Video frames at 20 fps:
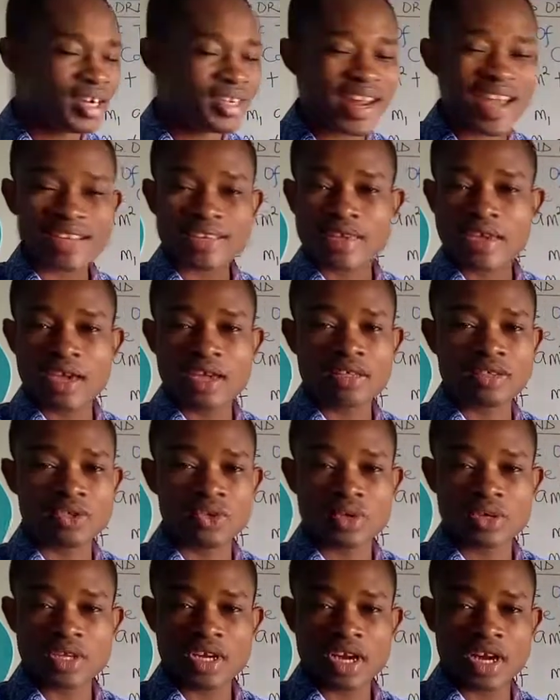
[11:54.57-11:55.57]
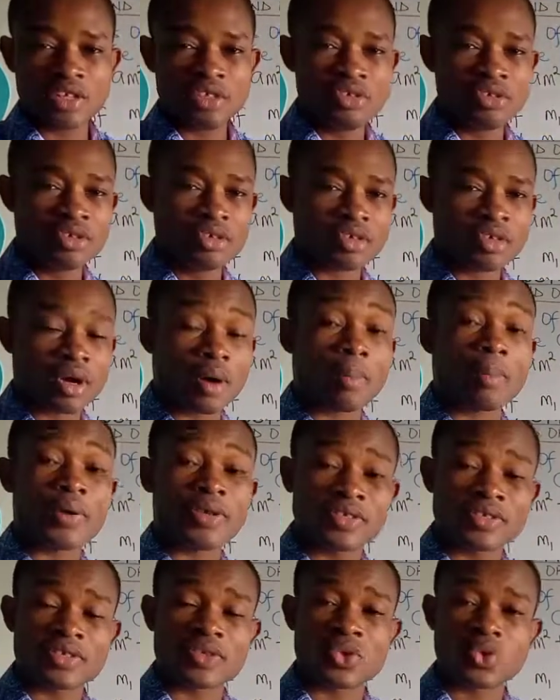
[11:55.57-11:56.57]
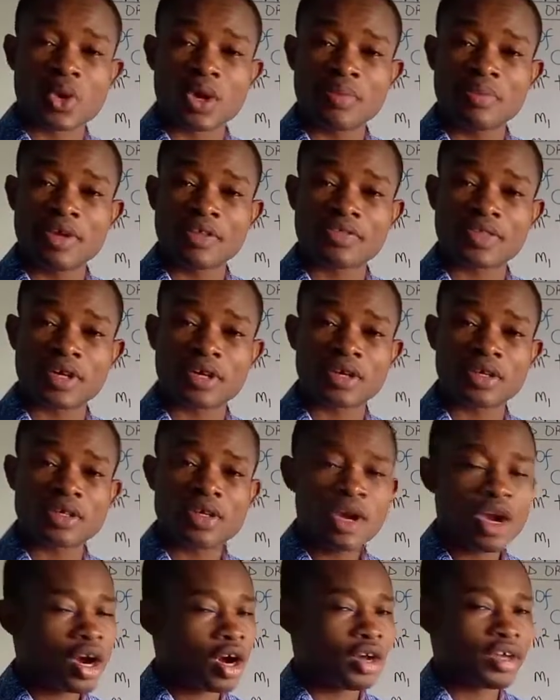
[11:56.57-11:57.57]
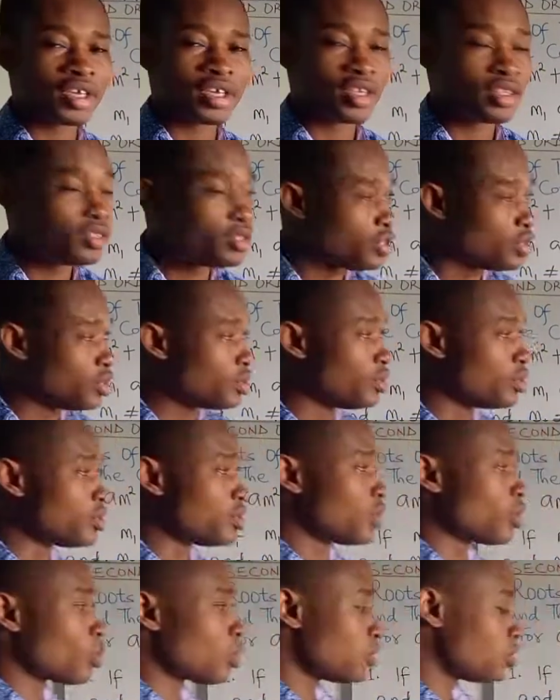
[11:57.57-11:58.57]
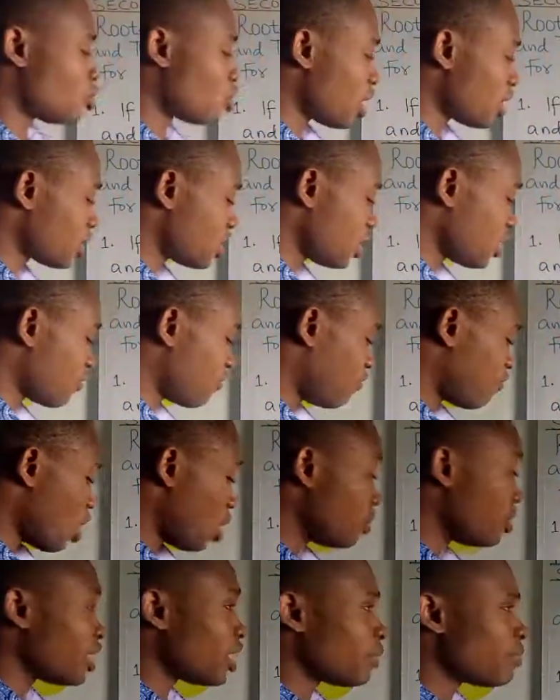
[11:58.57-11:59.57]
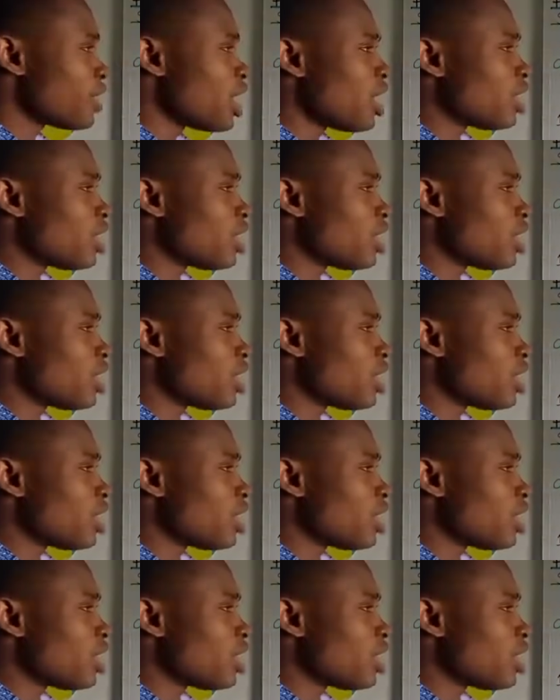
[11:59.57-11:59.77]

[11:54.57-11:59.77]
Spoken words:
In that case, you either use completing the square method or you can use the quadratic formula.